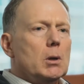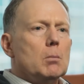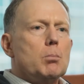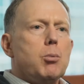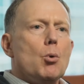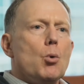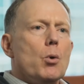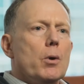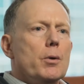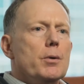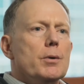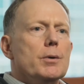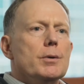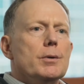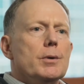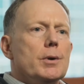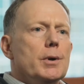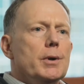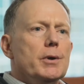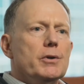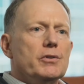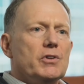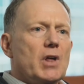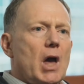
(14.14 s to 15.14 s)
important
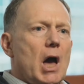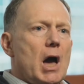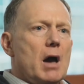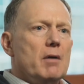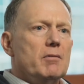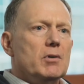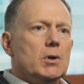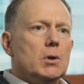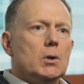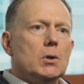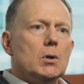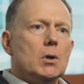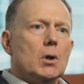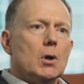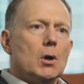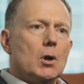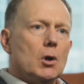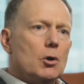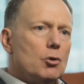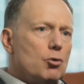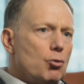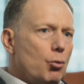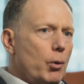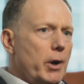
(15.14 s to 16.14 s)
is having
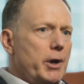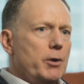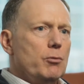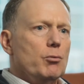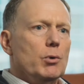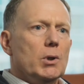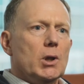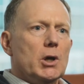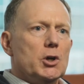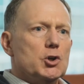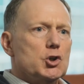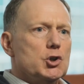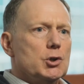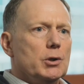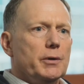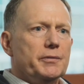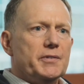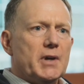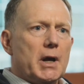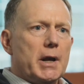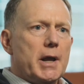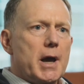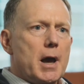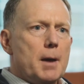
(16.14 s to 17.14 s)
great relational
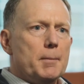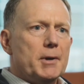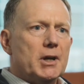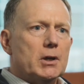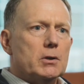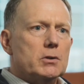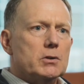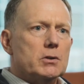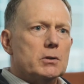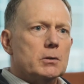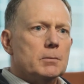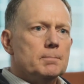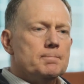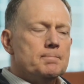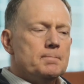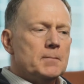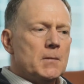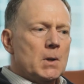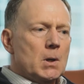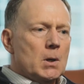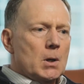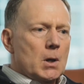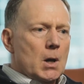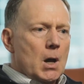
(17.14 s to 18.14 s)
dynamics.
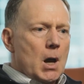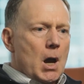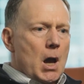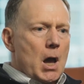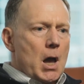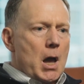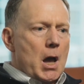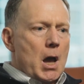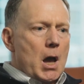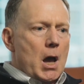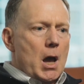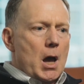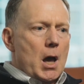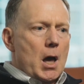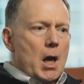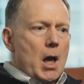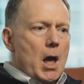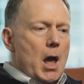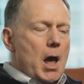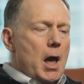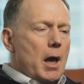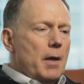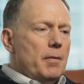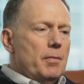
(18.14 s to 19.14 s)

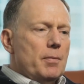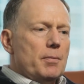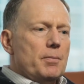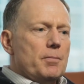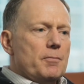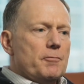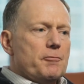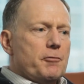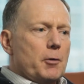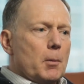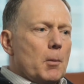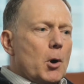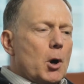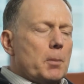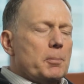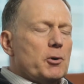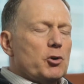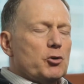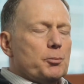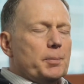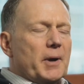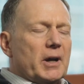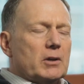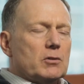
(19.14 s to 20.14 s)
And from our
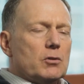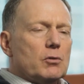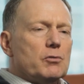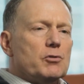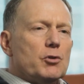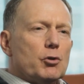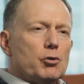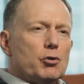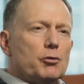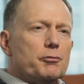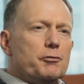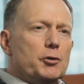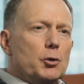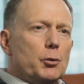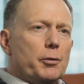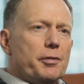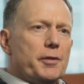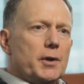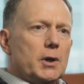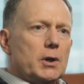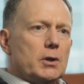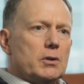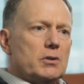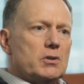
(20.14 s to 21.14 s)
perspectives, there's a few
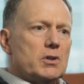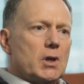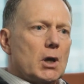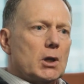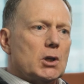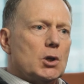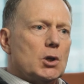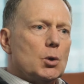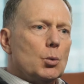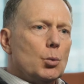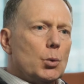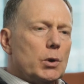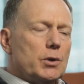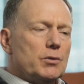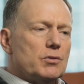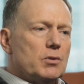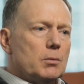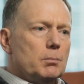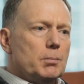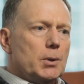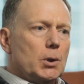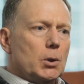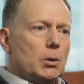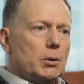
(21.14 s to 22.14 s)
things that go into
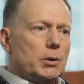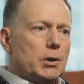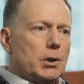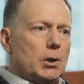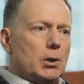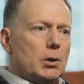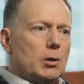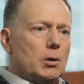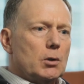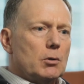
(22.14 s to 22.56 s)
building